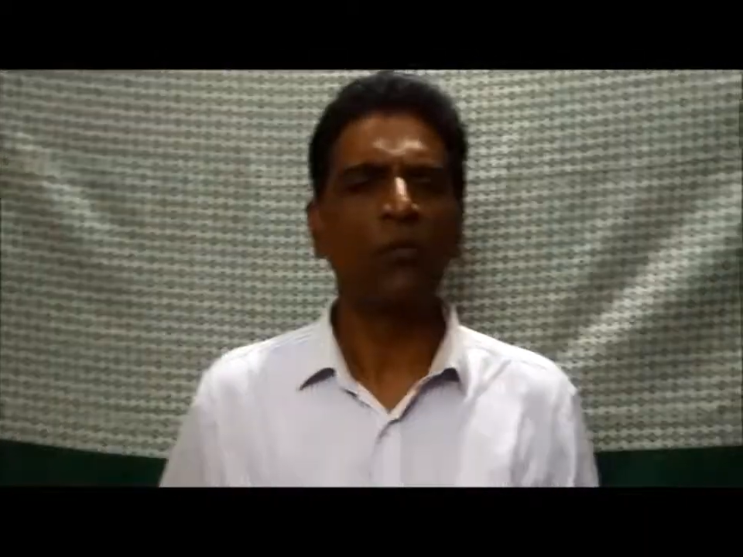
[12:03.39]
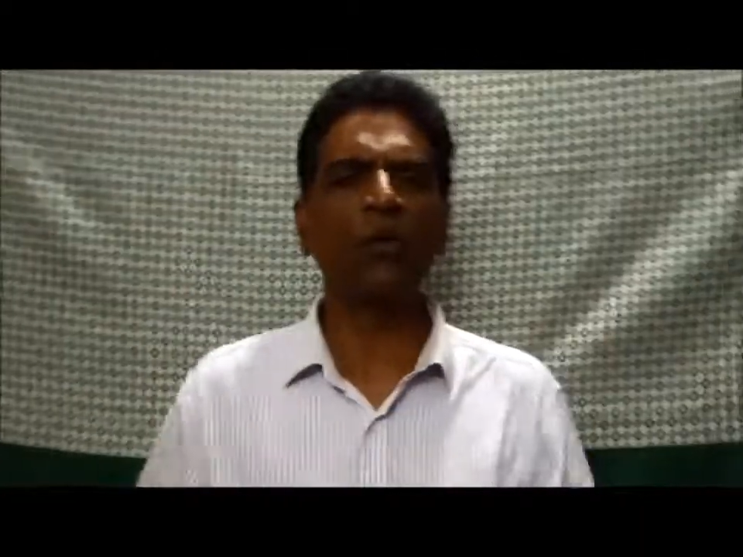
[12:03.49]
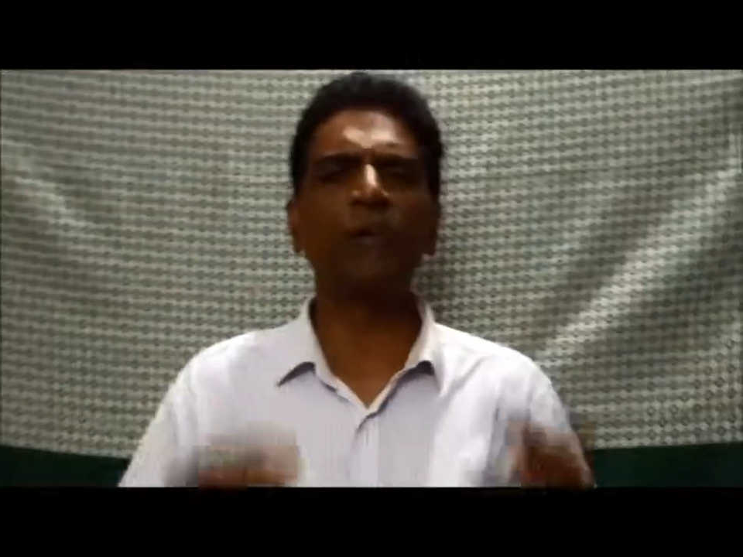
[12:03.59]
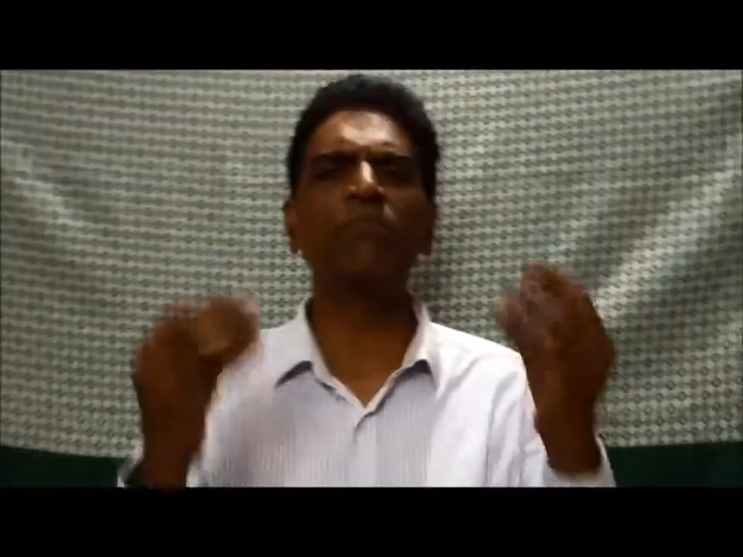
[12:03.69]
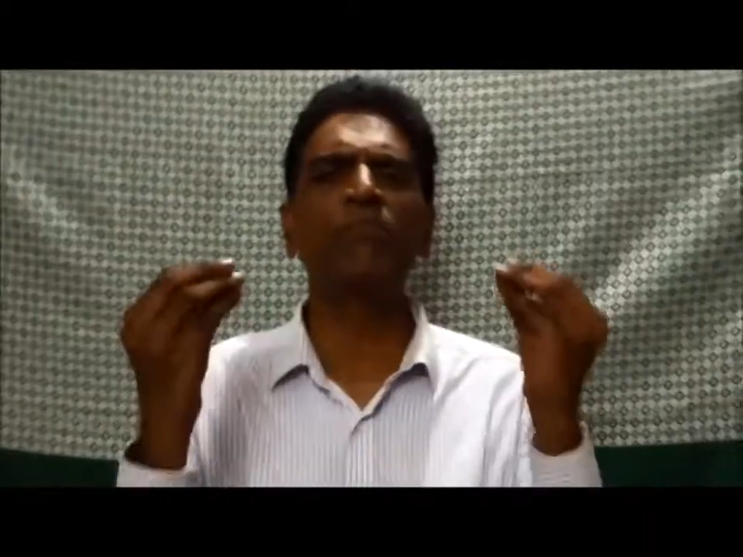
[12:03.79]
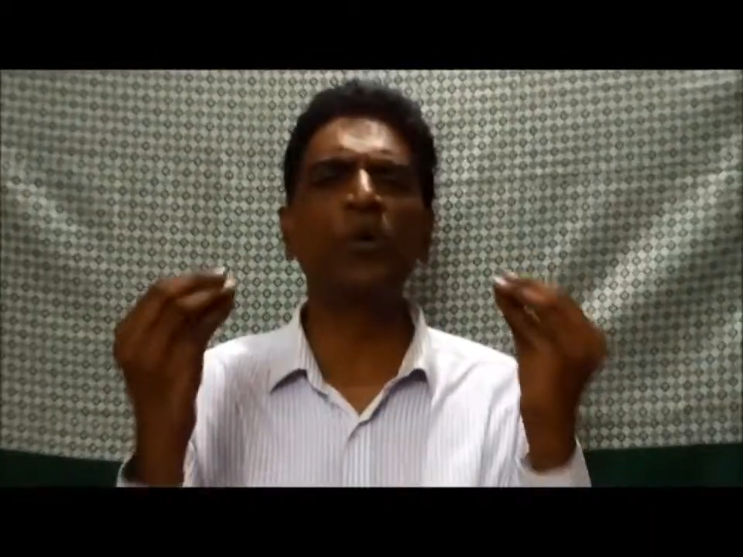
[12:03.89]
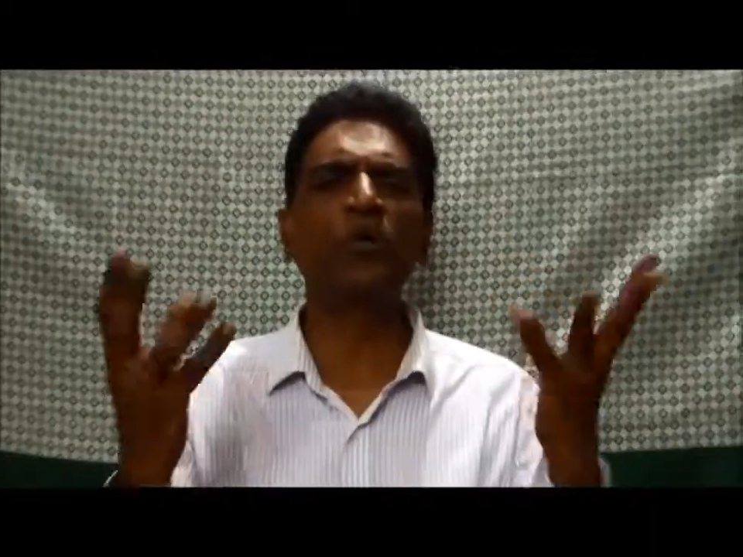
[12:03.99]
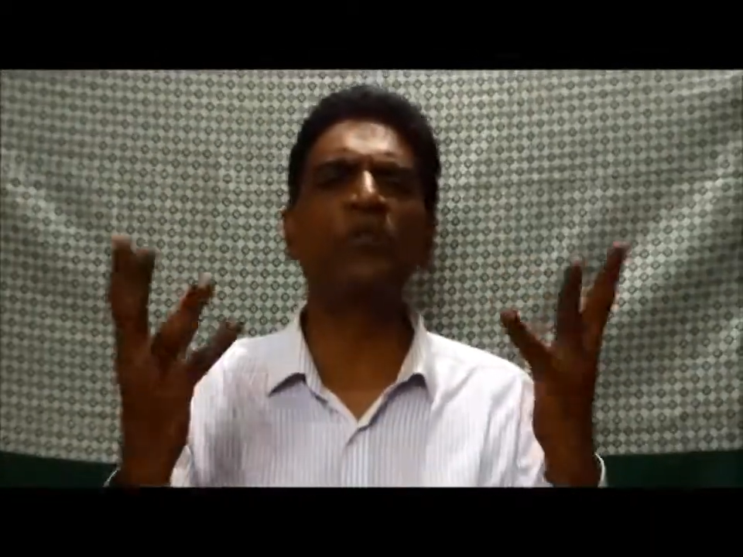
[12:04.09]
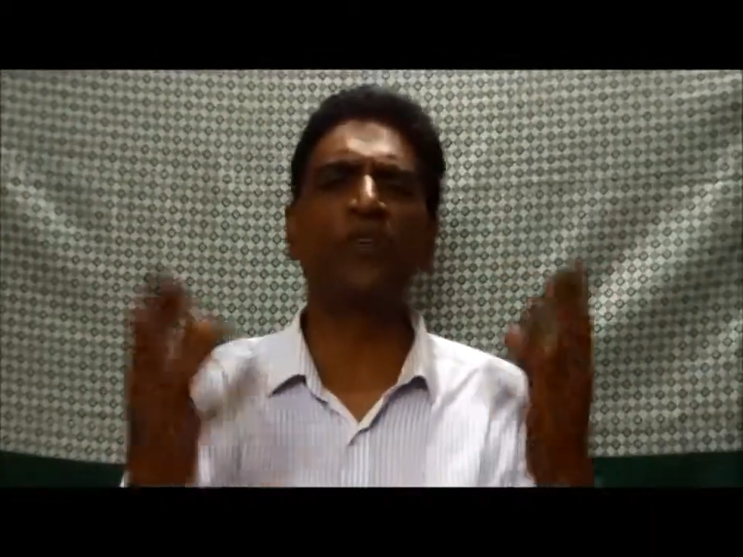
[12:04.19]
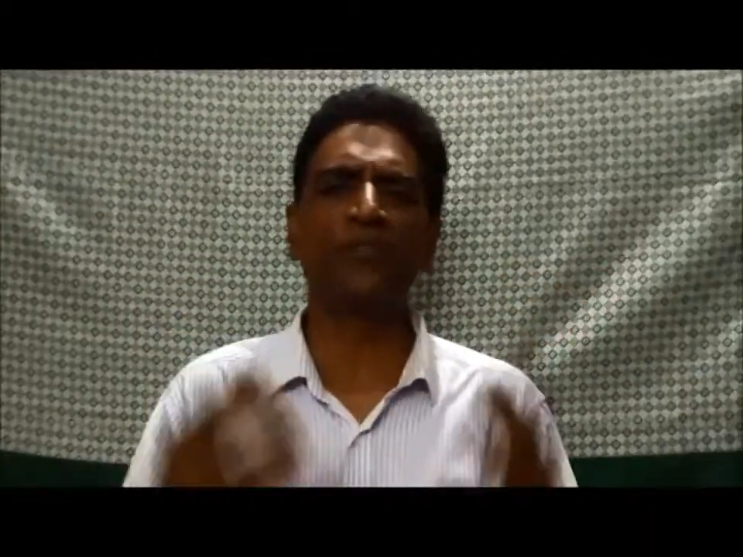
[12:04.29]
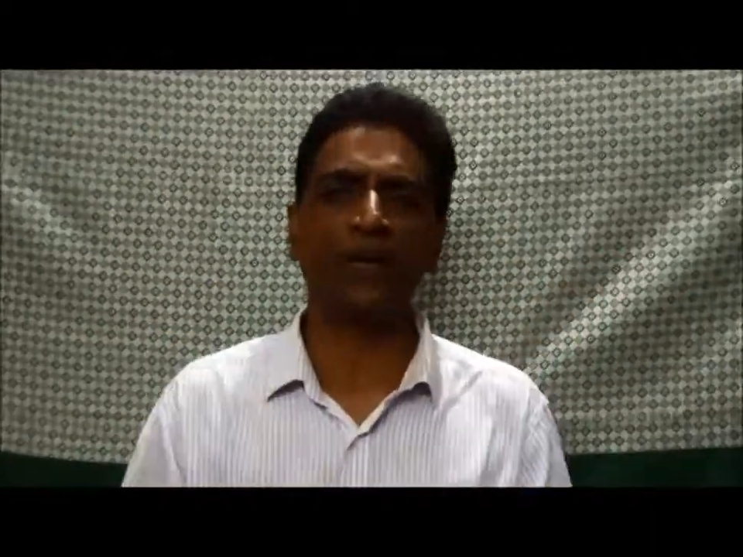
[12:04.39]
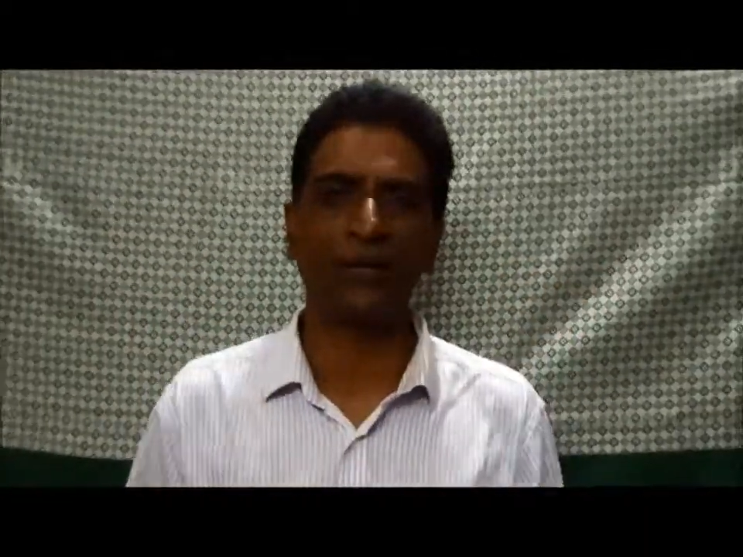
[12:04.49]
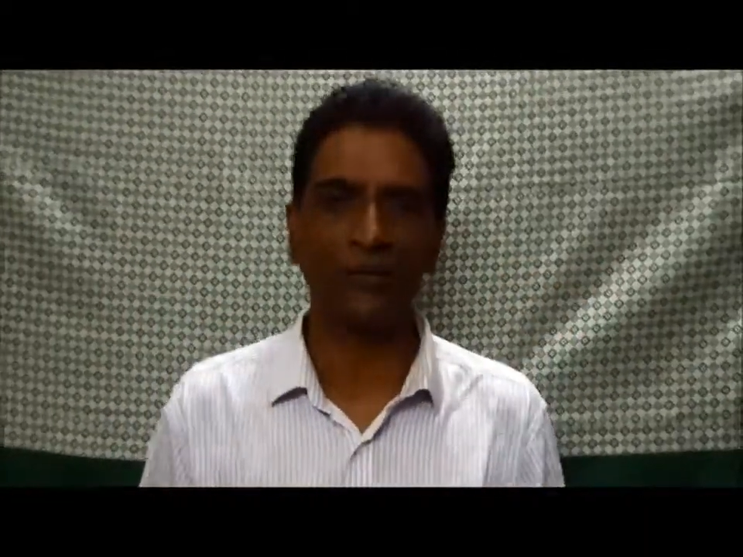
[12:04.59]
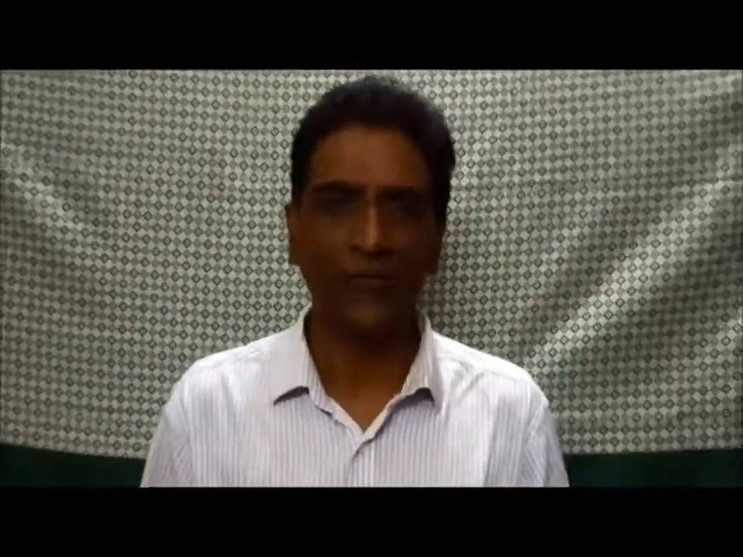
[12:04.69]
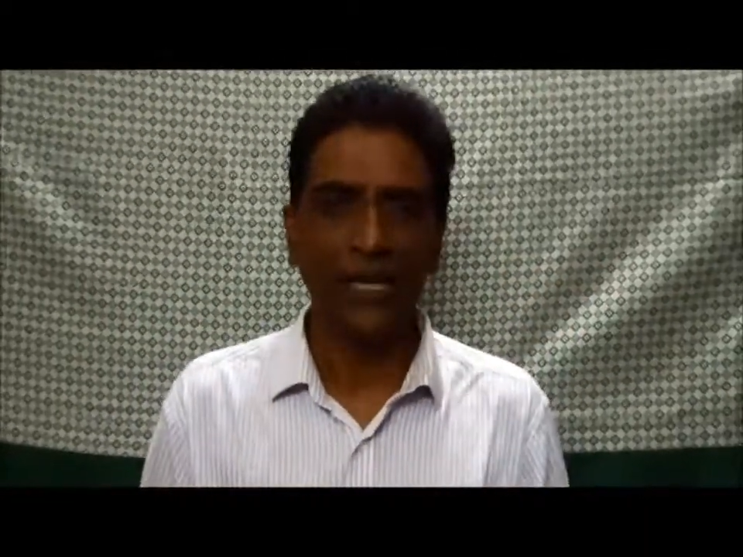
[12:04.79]
What a beautiful
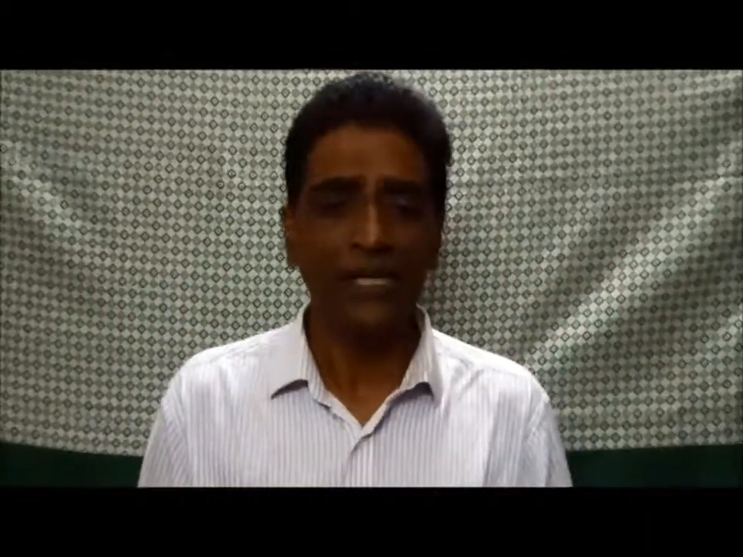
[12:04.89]
drama.